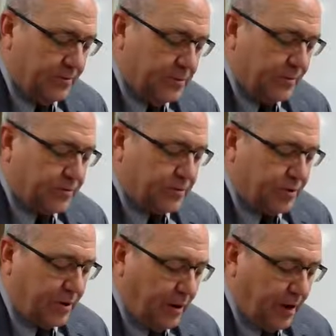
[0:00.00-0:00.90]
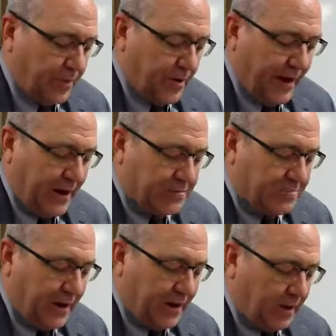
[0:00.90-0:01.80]
mutes are pronounced
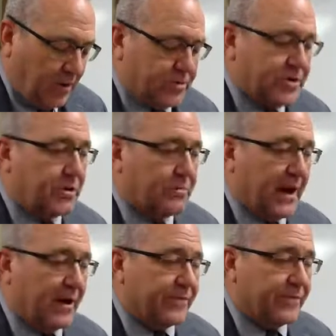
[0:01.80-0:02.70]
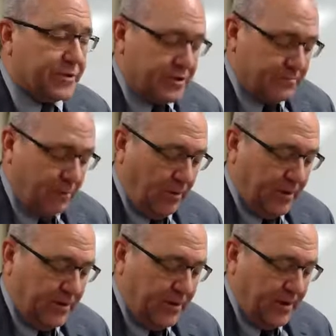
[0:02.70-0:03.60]
by closing your mouth for just a
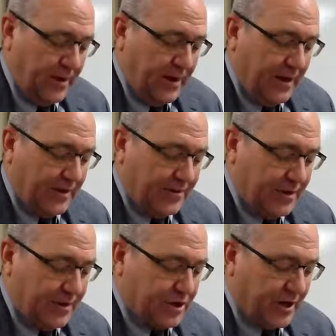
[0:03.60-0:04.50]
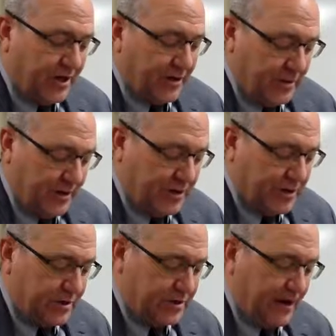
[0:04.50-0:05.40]
moment and then suddenly
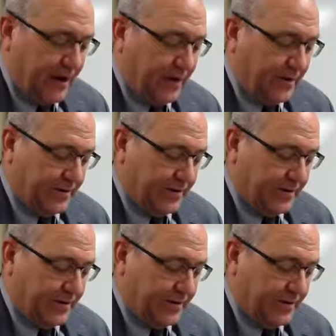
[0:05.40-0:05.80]
releasing the sound.